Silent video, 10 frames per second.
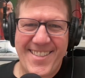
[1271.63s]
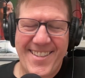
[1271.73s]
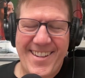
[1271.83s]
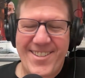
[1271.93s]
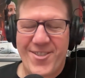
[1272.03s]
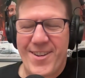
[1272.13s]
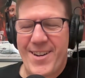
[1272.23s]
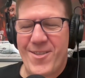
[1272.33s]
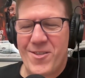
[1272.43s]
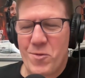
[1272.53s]
That's
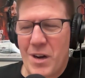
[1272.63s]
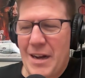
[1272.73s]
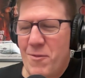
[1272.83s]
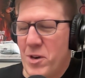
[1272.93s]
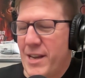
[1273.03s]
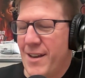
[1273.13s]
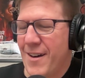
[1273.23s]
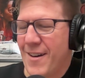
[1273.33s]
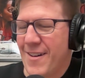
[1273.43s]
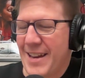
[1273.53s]
great. Well, we
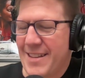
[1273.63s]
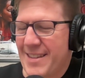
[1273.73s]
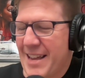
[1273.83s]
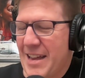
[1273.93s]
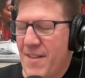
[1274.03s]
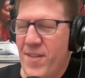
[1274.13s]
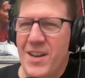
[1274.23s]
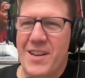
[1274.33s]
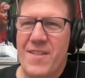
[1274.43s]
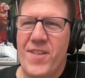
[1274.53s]
are, if
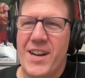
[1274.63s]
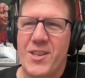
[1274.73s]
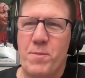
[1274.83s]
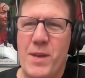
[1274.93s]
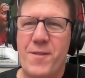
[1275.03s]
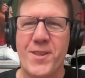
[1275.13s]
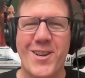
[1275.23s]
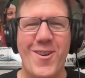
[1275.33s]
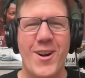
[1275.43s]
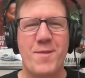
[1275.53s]
I could speak for the
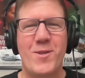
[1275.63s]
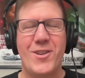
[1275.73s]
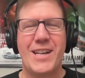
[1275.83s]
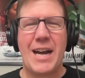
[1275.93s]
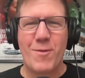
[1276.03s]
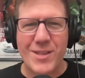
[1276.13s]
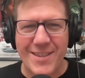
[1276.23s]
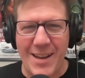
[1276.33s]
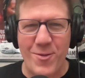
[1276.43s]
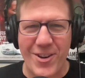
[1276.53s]
car community, I would
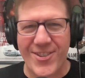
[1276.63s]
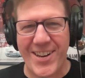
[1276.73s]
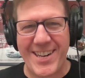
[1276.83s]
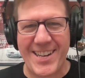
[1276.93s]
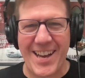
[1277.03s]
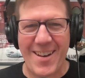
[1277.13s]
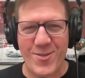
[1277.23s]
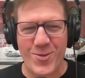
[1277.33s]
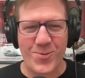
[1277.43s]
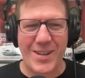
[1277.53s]
say we're excited to have
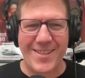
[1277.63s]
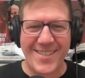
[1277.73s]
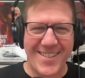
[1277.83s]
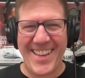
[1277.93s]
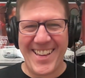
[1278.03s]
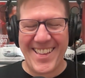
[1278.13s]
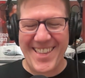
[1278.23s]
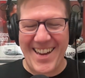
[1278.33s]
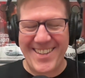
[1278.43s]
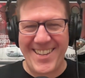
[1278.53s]
you as well.
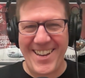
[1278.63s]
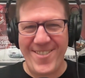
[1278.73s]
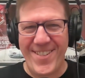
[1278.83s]
Thanks, Steve.